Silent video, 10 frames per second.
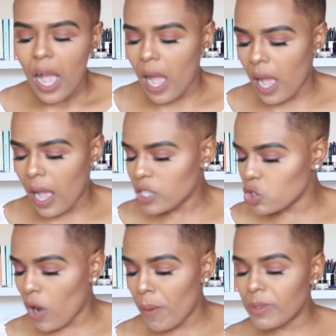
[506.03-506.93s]
a
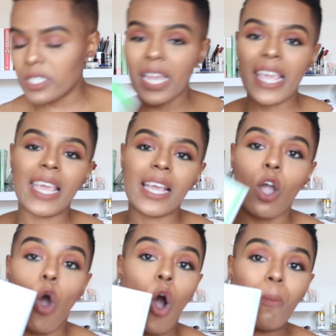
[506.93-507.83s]
scrambled
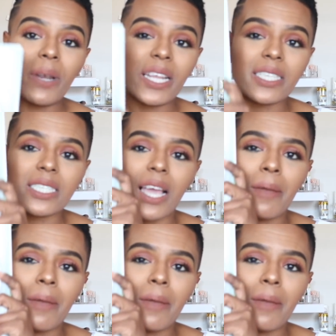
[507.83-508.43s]
egg, omelette.